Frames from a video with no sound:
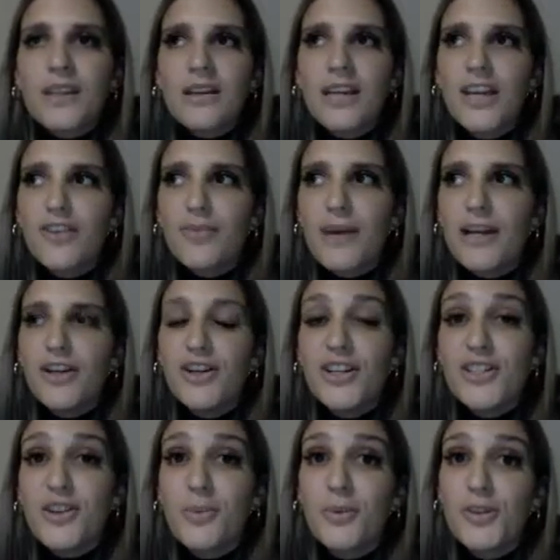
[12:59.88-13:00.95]
give my
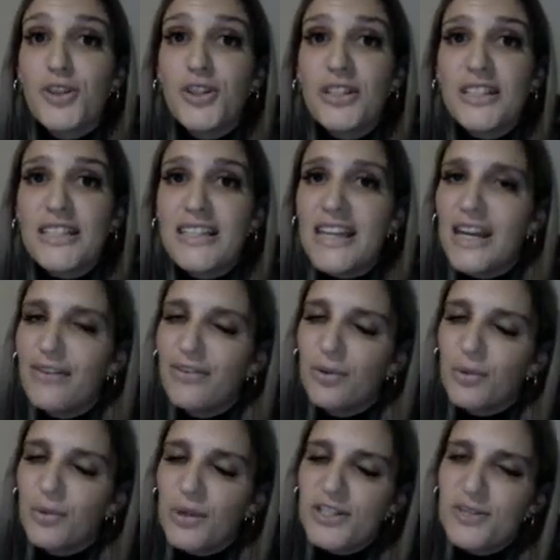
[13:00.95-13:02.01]
learners opportunity.
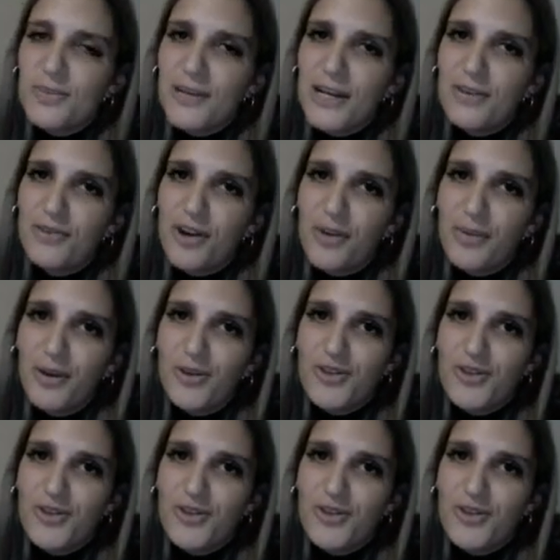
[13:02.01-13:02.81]
Everyone wants to play Romeo and